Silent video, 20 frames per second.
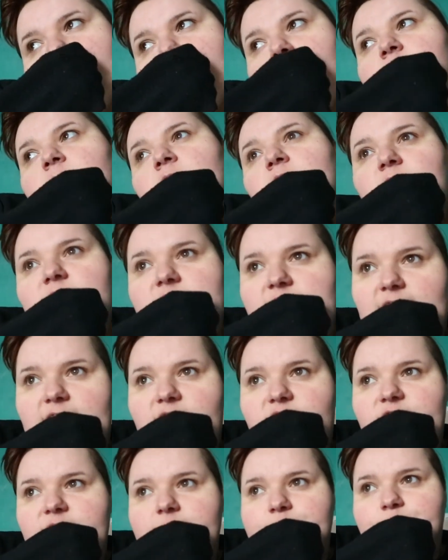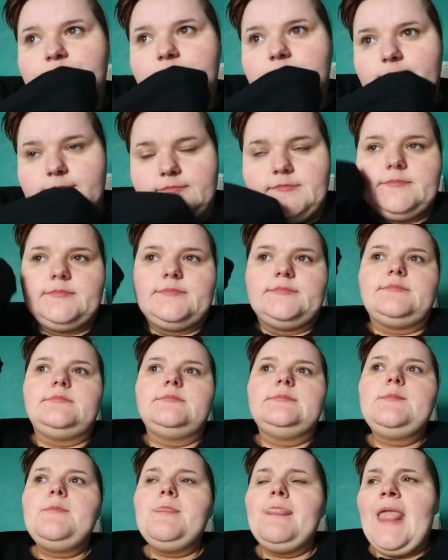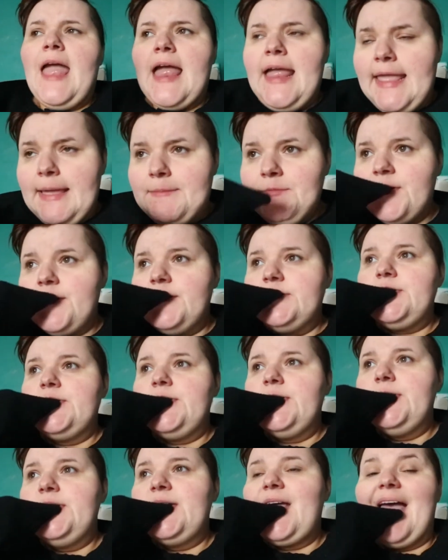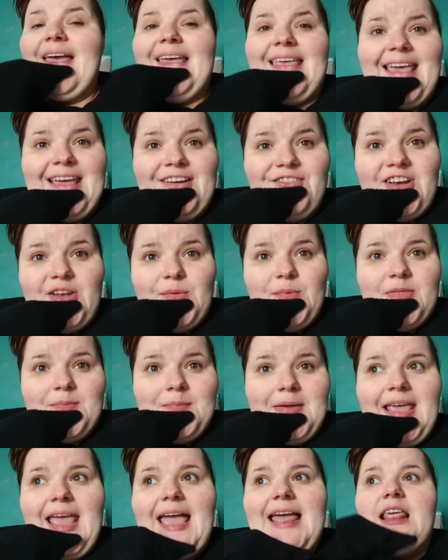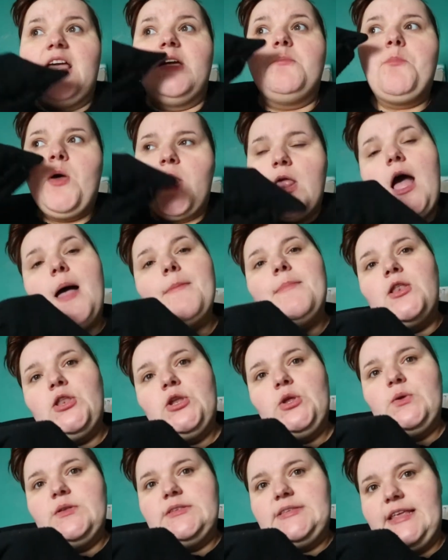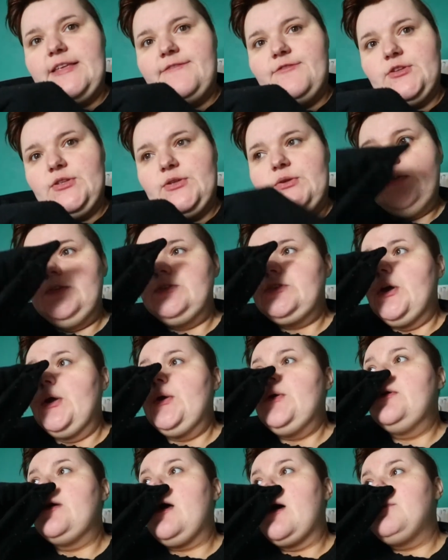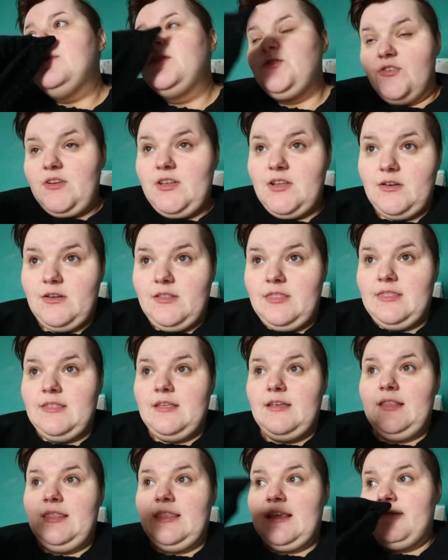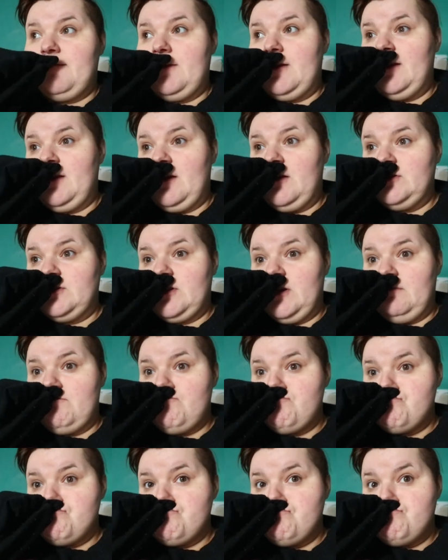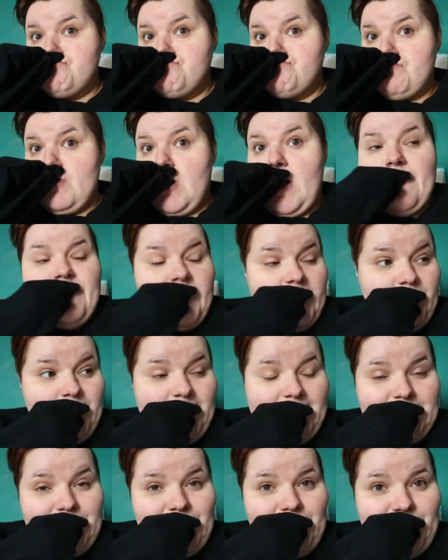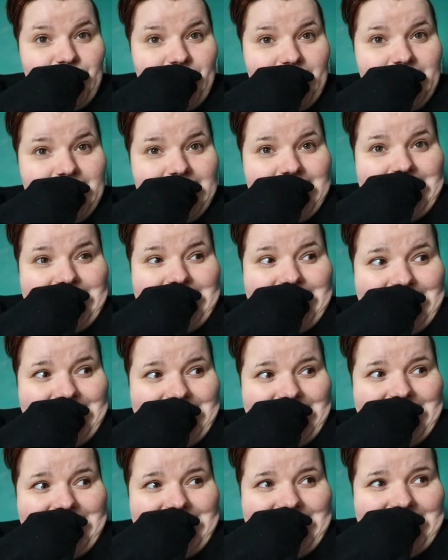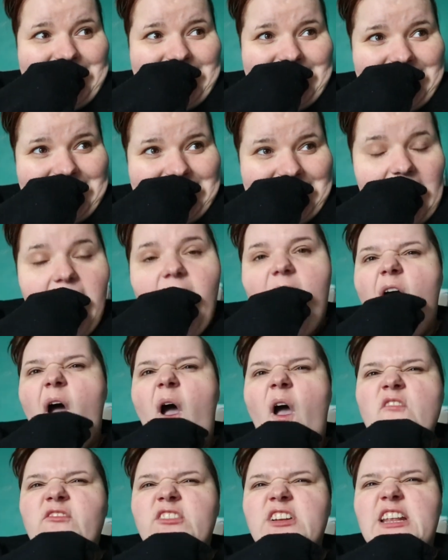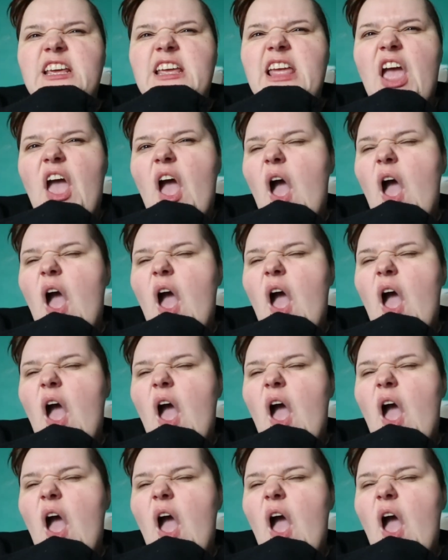On New Year's Eve, I am going to do a get ready with me. And I've put it up on New Year's Eve for you. So I'll be drinking in that video. So hopefully I don't get too drunk. Hopefully.